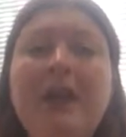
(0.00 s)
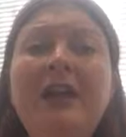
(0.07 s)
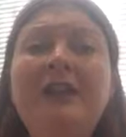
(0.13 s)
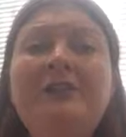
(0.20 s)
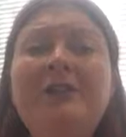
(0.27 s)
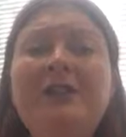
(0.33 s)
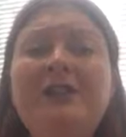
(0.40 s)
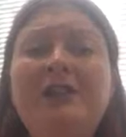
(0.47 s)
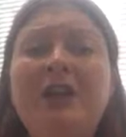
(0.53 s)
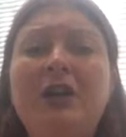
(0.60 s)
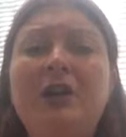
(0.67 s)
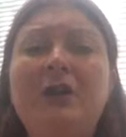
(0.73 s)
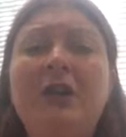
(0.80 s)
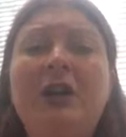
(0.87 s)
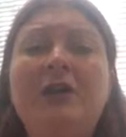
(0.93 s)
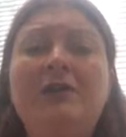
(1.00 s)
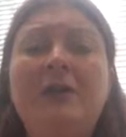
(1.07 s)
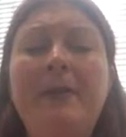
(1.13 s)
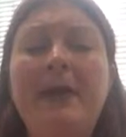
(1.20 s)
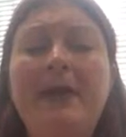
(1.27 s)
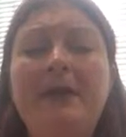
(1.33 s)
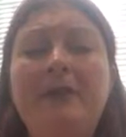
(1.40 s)
And if they do,
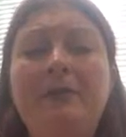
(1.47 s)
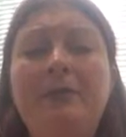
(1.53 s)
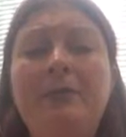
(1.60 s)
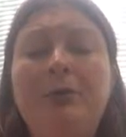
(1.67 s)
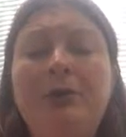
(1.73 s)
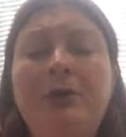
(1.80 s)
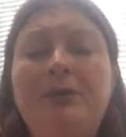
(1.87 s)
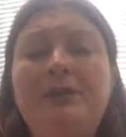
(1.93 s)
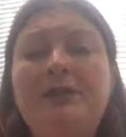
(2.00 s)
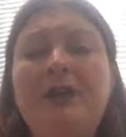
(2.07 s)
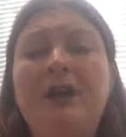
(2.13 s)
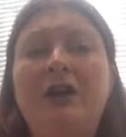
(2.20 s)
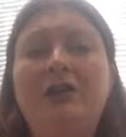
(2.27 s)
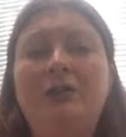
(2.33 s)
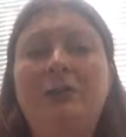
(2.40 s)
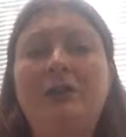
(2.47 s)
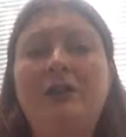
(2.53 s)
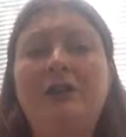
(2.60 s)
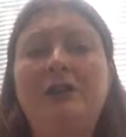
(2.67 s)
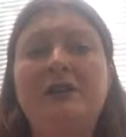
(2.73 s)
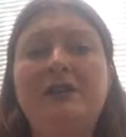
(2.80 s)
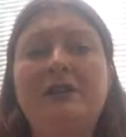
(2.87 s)
then they can put you in touch
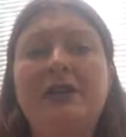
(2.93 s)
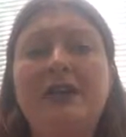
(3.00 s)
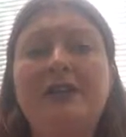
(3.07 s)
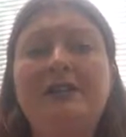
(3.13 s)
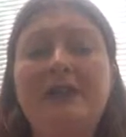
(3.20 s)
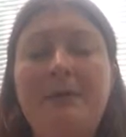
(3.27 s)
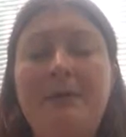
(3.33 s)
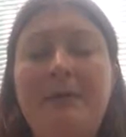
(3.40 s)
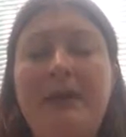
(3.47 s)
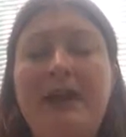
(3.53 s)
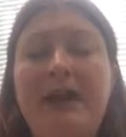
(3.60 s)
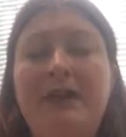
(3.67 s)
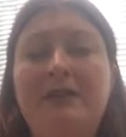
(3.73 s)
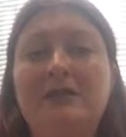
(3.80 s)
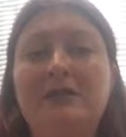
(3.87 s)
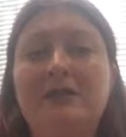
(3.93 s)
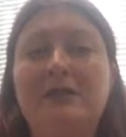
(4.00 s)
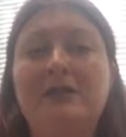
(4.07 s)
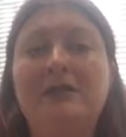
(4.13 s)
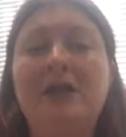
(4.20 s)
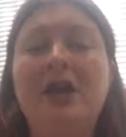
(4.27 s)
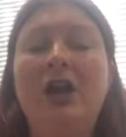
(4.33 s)
with separate
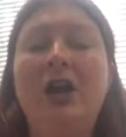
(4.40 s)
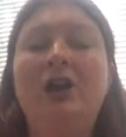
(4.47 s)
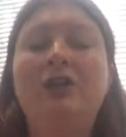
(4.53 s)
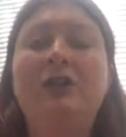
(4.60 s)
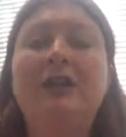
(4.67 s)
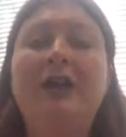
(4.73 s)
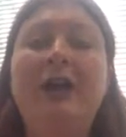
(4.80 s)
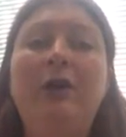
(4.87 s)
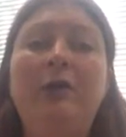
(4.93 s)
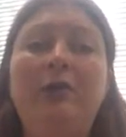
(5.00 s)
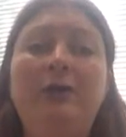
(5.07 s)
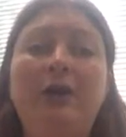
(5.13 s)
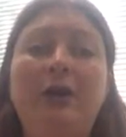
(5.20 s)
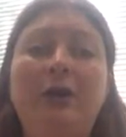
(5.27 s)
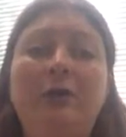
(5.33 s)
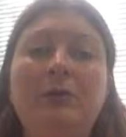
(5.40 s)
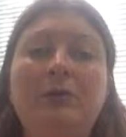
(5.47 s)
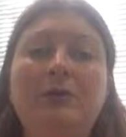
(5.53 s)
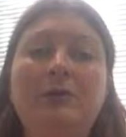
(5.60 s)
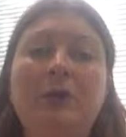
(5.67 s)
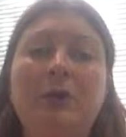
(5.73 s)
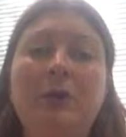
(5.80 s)
counsellors who can help you
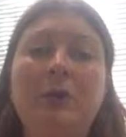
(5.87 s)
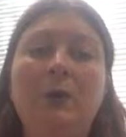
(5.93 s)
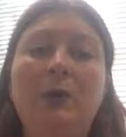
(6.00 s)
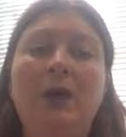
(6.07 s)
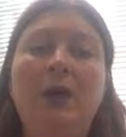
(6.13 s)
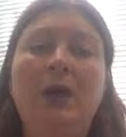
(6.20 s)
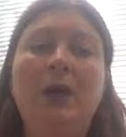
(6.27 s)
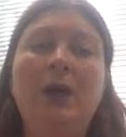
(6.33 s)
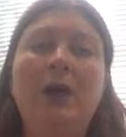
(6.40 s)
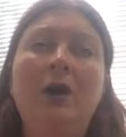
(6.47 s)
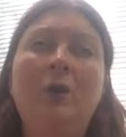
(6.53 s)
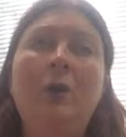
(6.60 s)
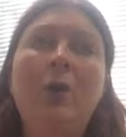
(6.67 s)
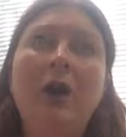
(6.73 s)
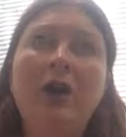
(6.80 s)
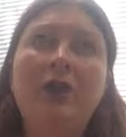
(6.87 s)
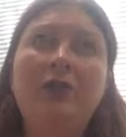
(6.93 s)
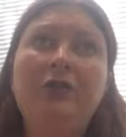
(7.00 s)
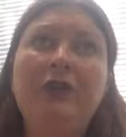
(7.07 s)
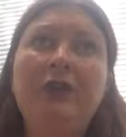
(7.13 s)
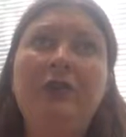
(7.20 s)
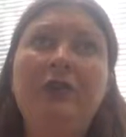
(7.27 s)
to work
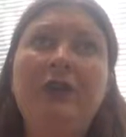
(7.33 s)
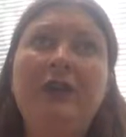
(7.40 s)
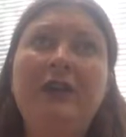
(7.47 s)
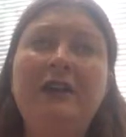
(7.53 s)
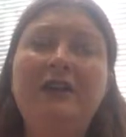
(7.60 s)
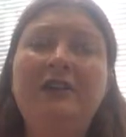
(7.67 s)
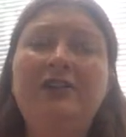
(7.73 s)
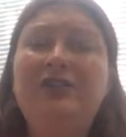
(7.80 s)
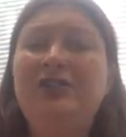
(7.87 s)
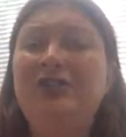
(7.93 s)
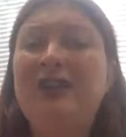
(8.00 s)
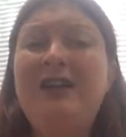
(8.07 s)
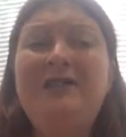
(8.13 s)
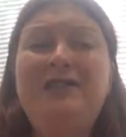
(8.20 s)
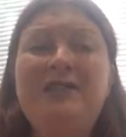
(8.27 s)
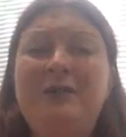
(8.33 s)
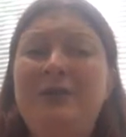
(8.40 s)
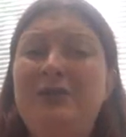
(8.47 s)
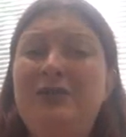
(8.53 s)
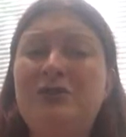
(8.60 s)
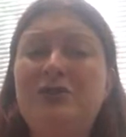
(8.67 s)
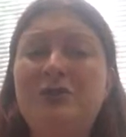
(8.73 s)
through things, just have
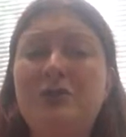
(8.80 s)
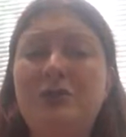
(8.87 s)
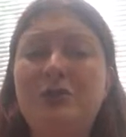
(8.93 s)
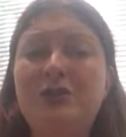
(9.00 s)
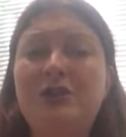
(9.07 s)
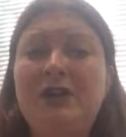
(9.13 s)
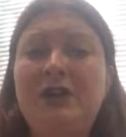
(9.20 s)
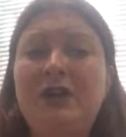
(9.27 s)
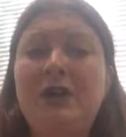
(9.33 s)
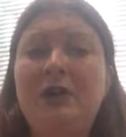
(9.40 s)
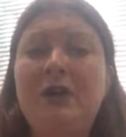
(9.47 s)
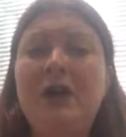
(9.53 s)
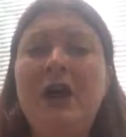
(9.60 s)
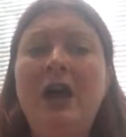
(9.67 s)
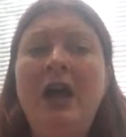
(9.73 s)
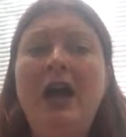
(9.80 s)
someone to talk to,